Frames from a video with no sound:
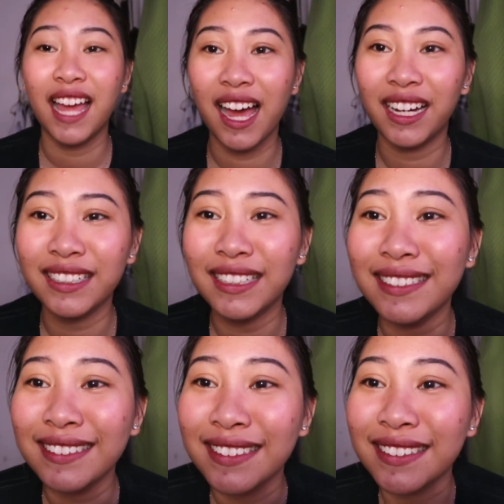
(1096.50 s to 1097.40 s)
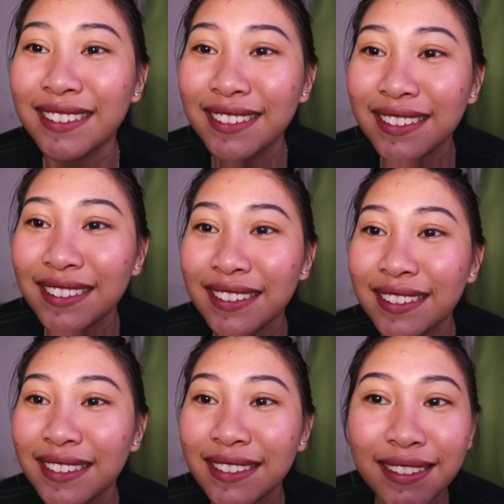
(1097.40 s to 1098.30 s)
Ang ganda,
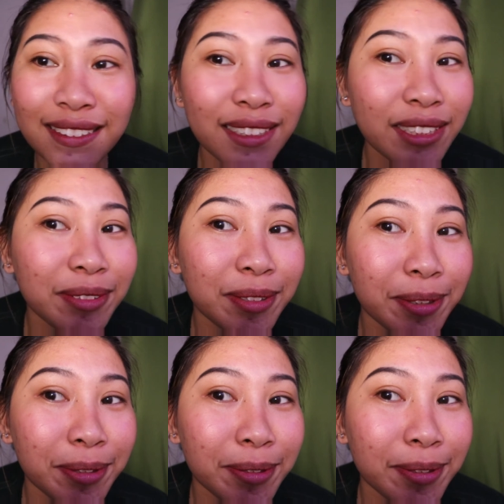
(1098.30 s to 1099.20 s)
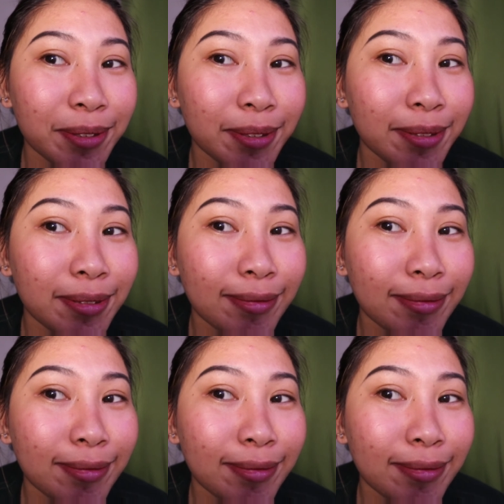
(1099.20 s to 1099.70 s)
sis. Oh.